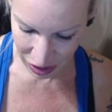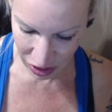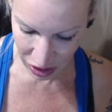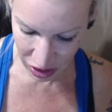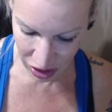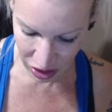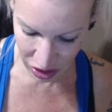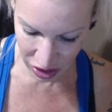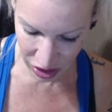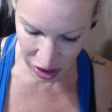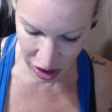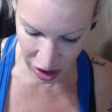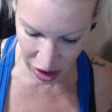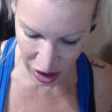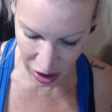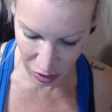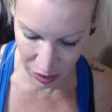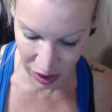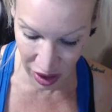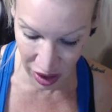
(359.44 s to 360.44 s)

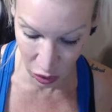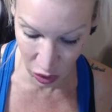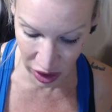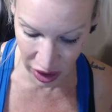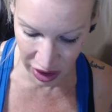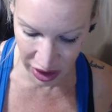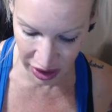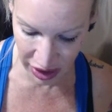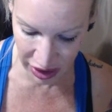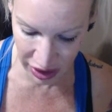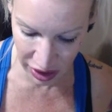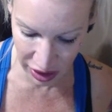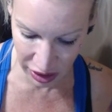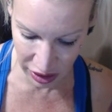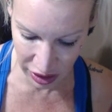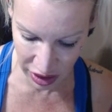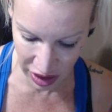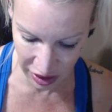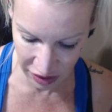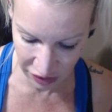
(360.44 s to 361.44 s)
So, but I wanted to get
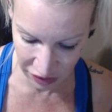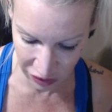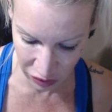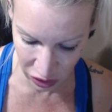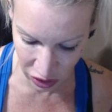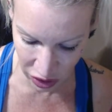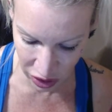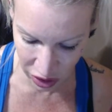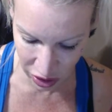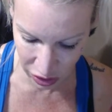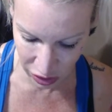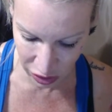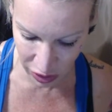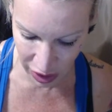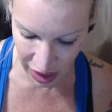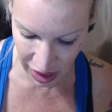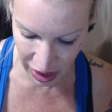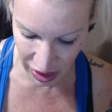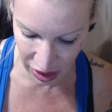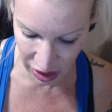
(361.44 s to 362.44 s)
these done for you,
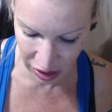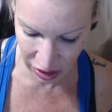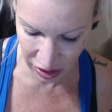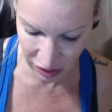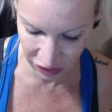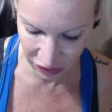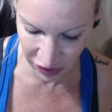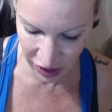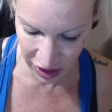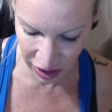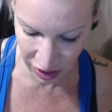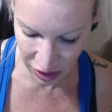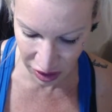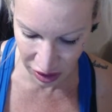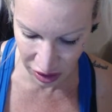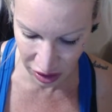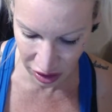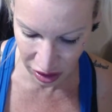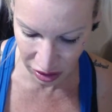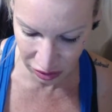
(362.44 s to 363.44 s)
and it's
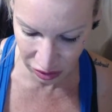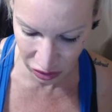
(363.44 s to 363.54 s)
finally